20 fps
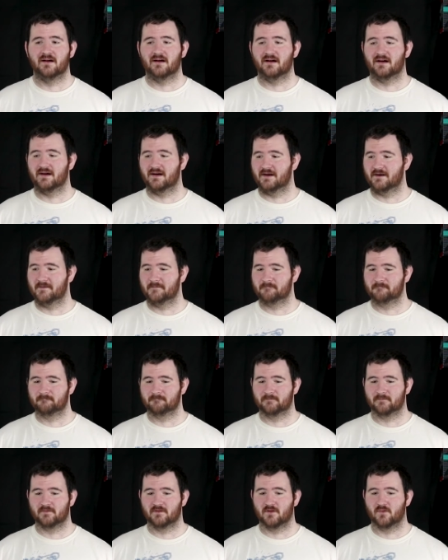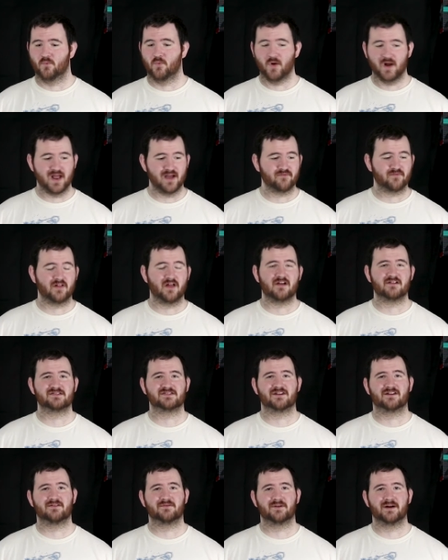um, what I've
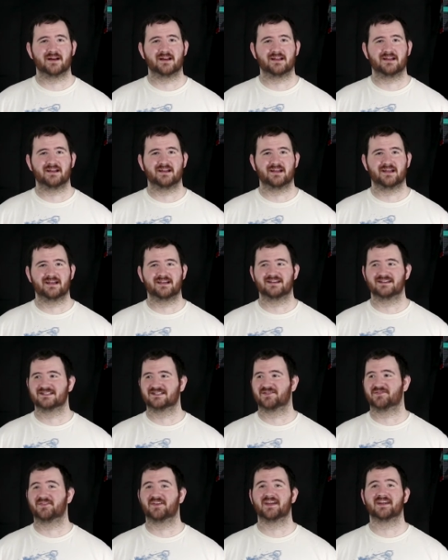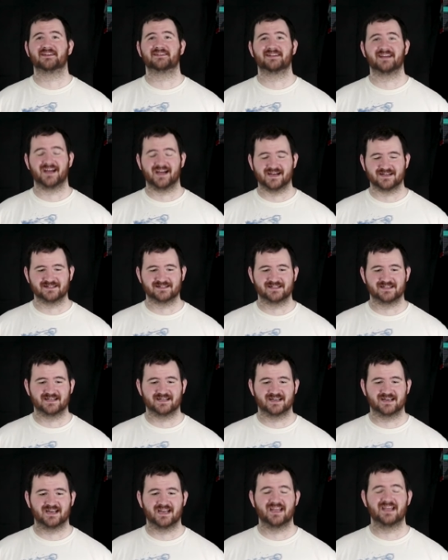lost already is
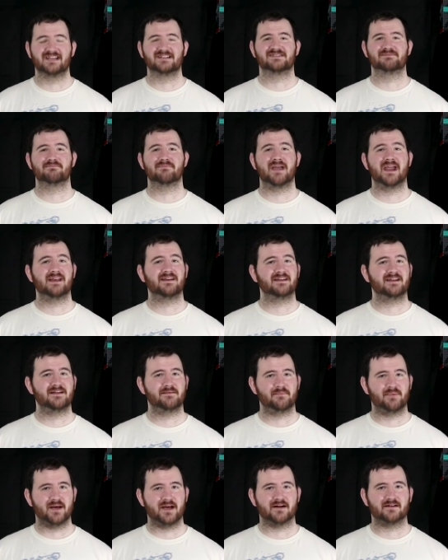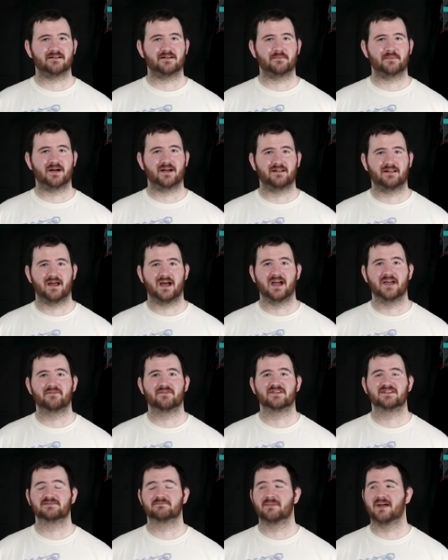fantastic. It's made an impact on my
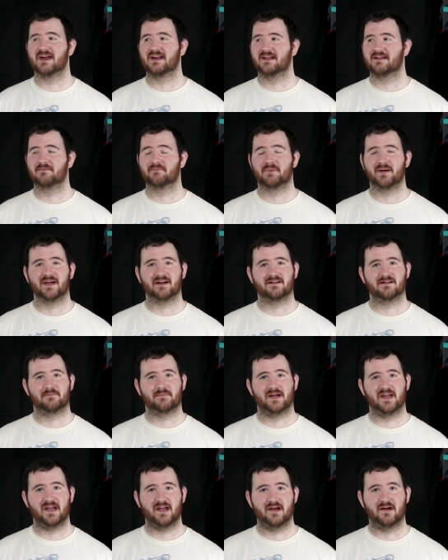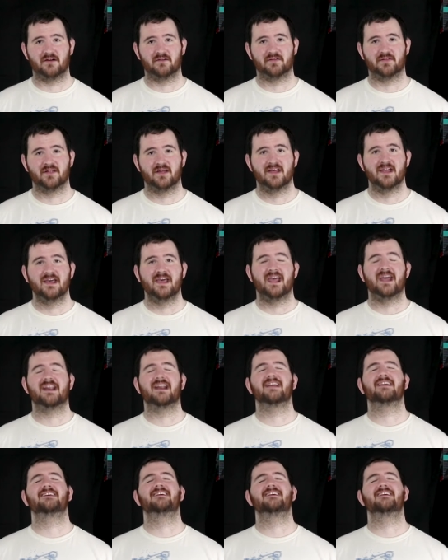life. It's made an impact on my health. And I